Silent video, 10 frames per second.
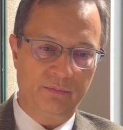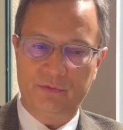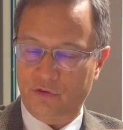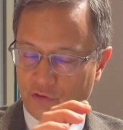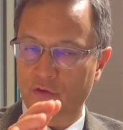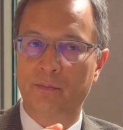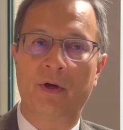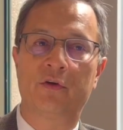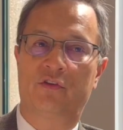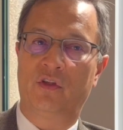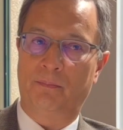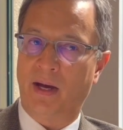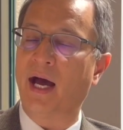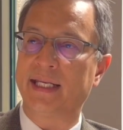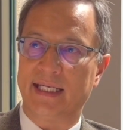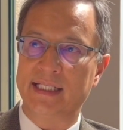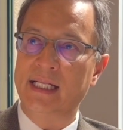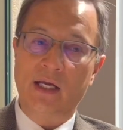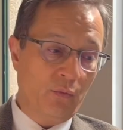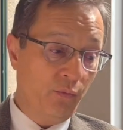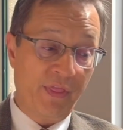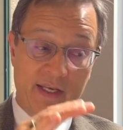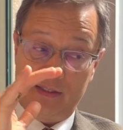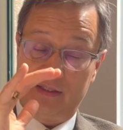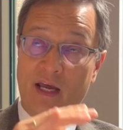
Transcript: certain parts of the body that